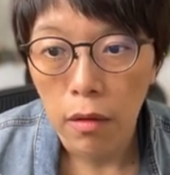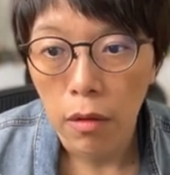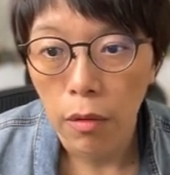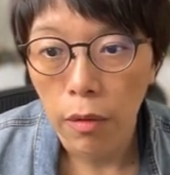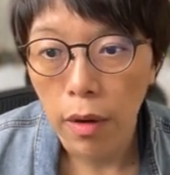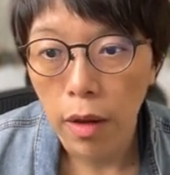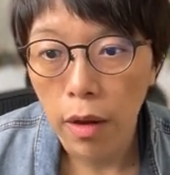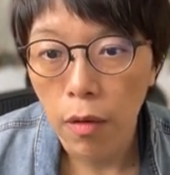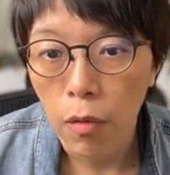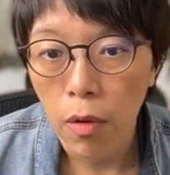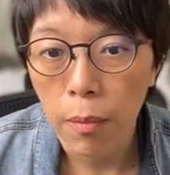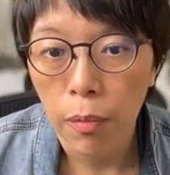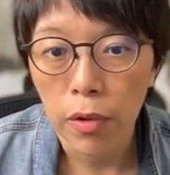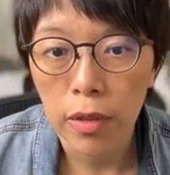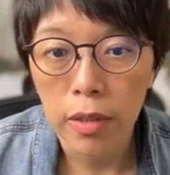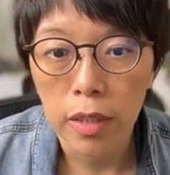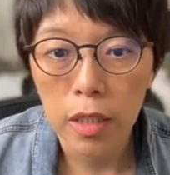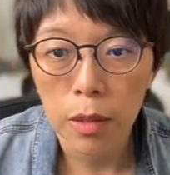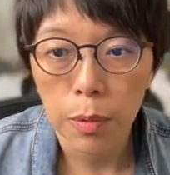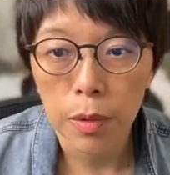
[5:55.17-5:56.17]
Okay, one
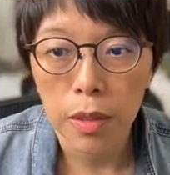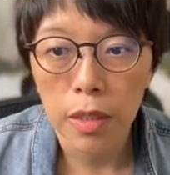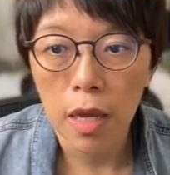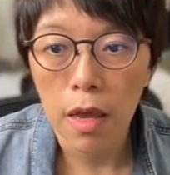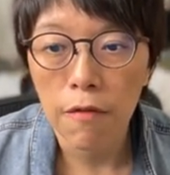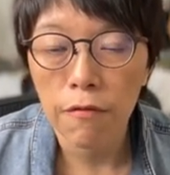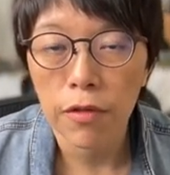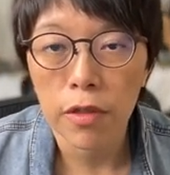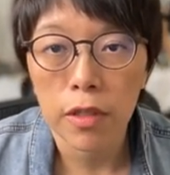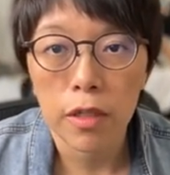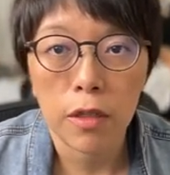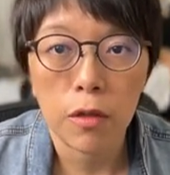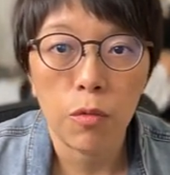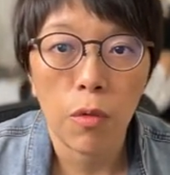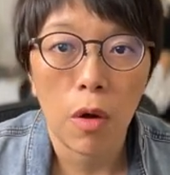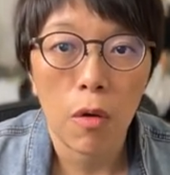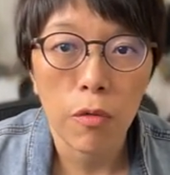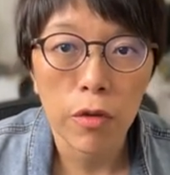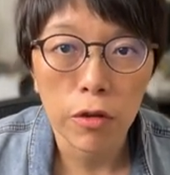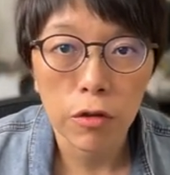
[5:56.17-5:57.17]
point six percent versus
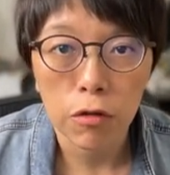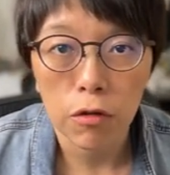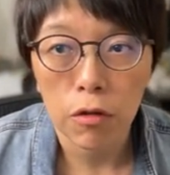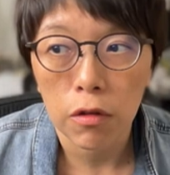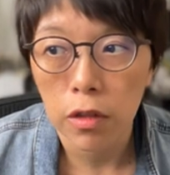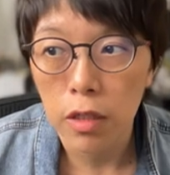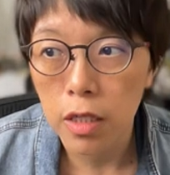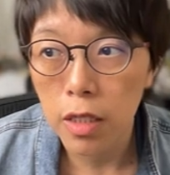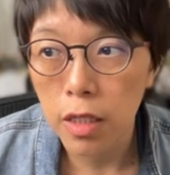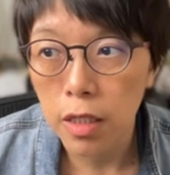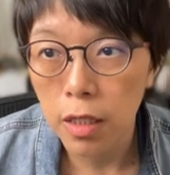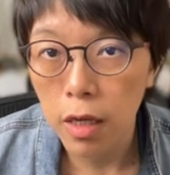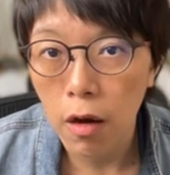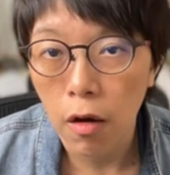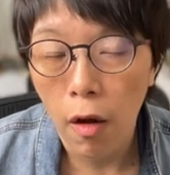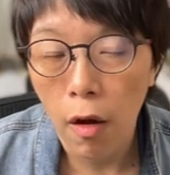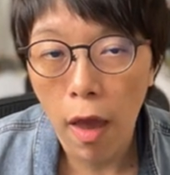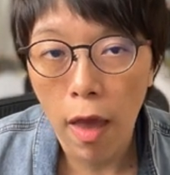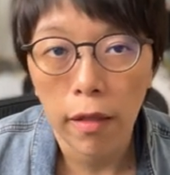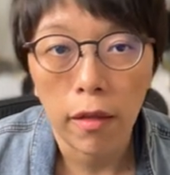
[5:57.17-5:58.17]
what we saw just
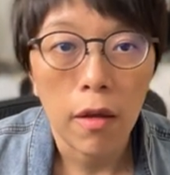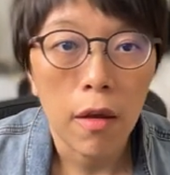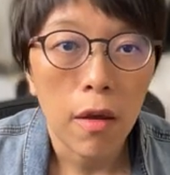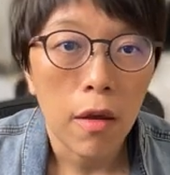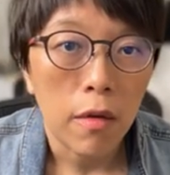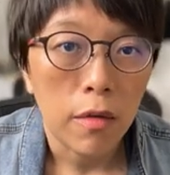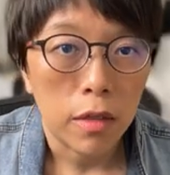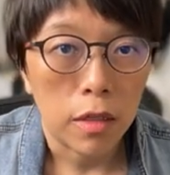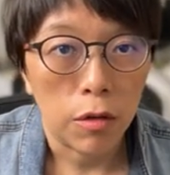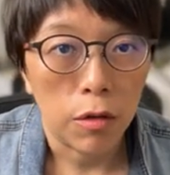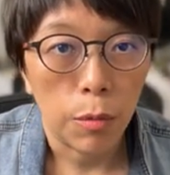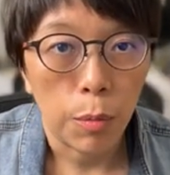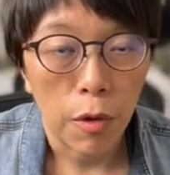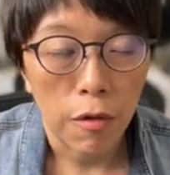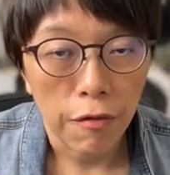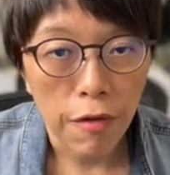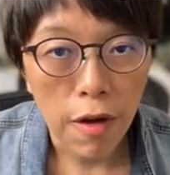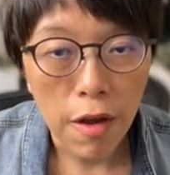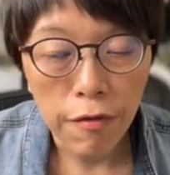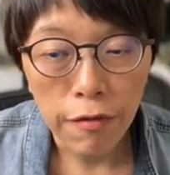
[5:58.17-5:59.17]
now at zero
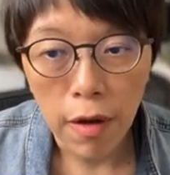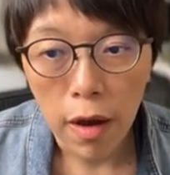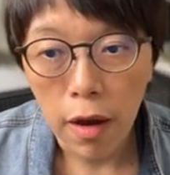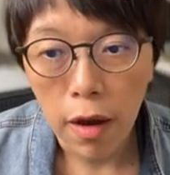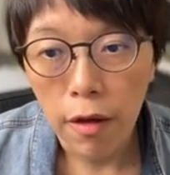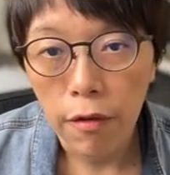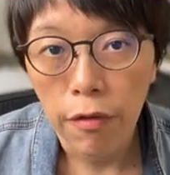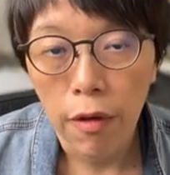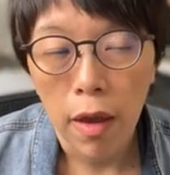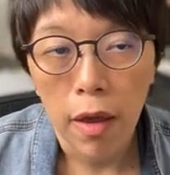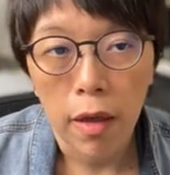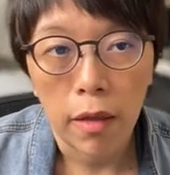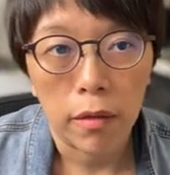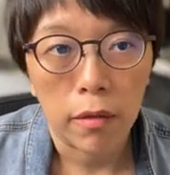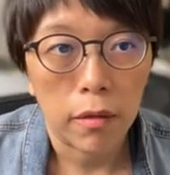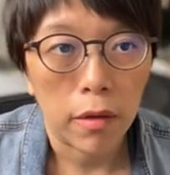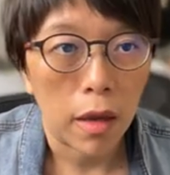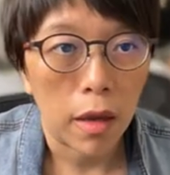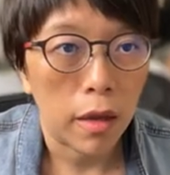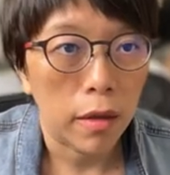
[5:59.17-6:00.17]
point five five,
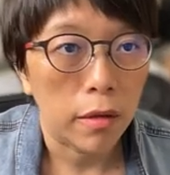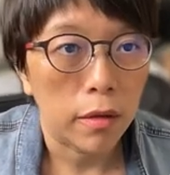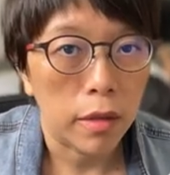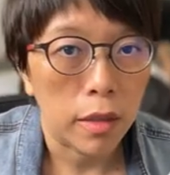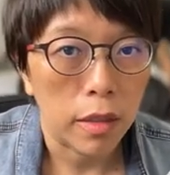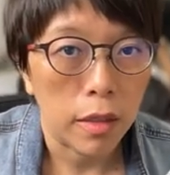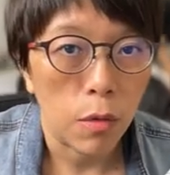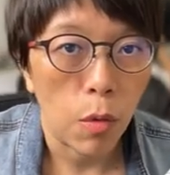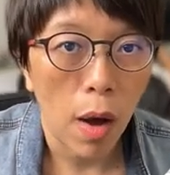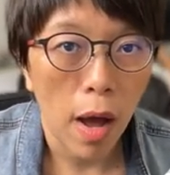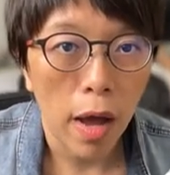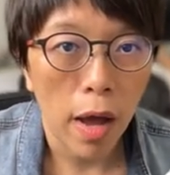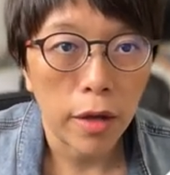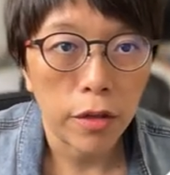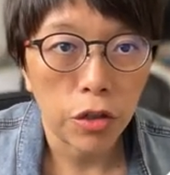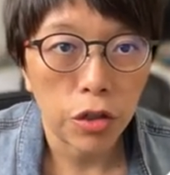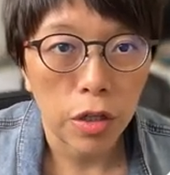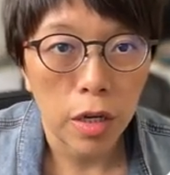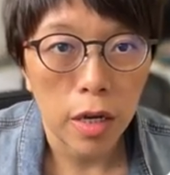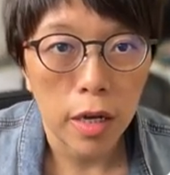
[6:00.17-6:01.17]
and then the
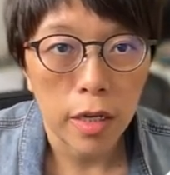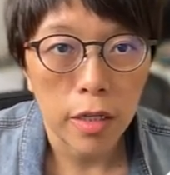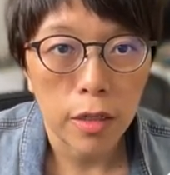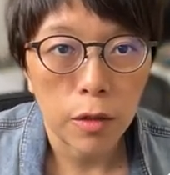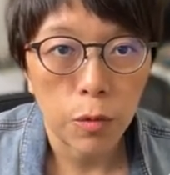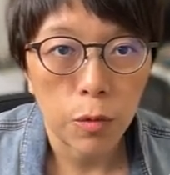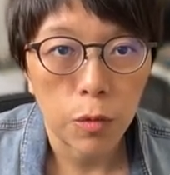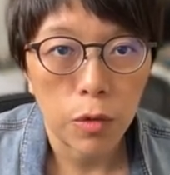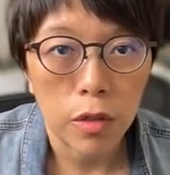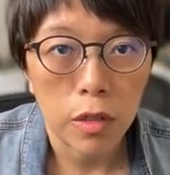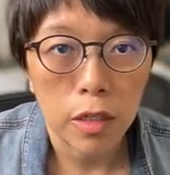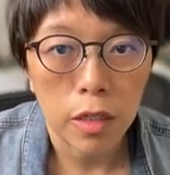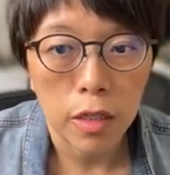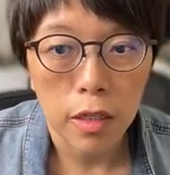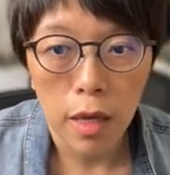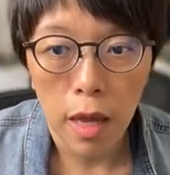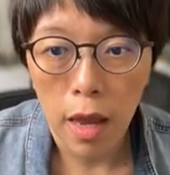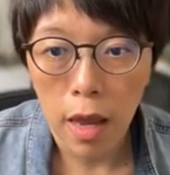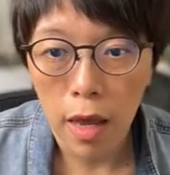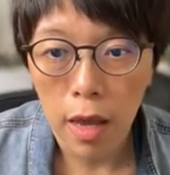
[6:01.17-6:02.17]
iShares
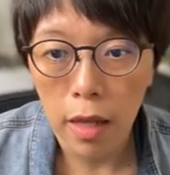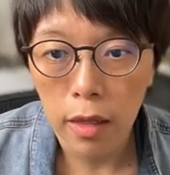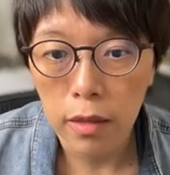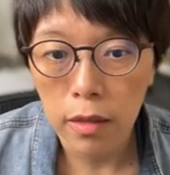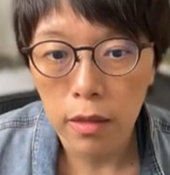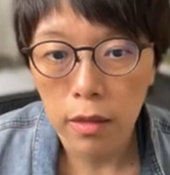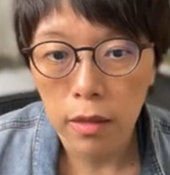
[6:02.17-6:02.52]
was at,